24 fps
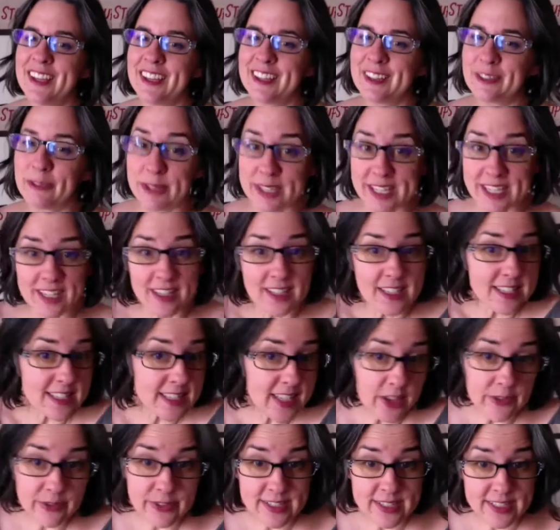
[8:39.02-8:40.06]
ridiculous
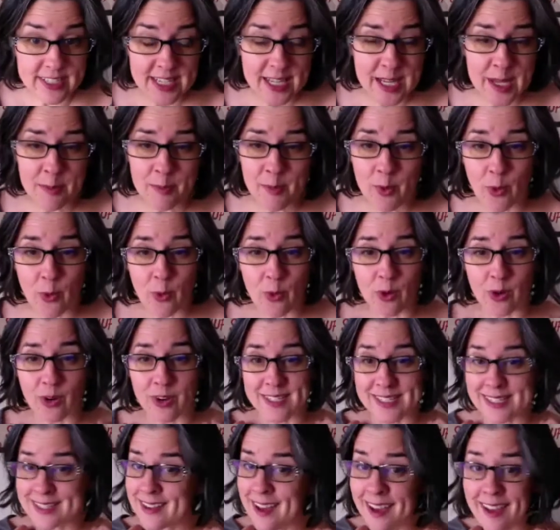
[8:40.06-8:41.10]
self-esteem or
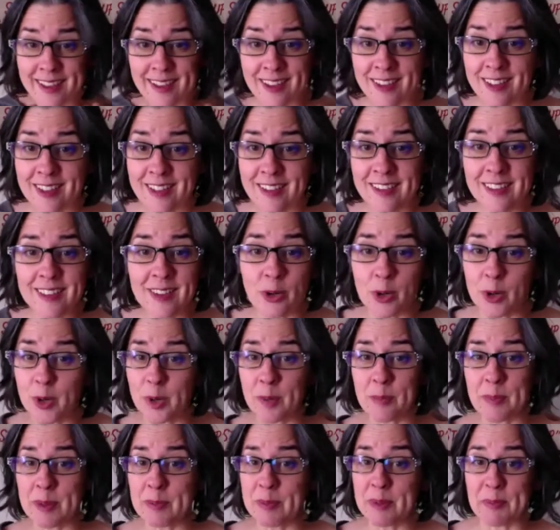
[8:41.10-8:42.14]
denial
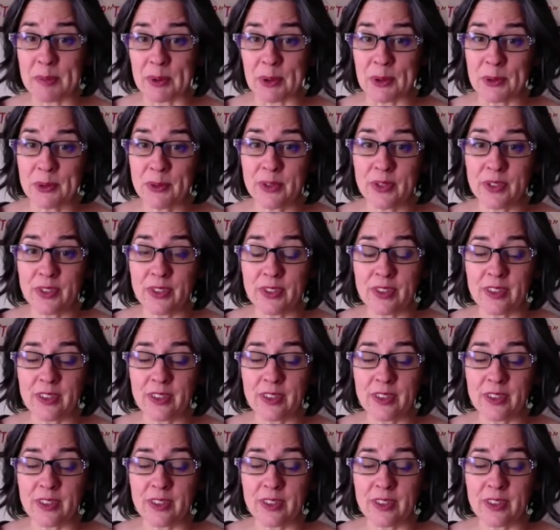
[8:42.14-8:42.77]
or maybe both.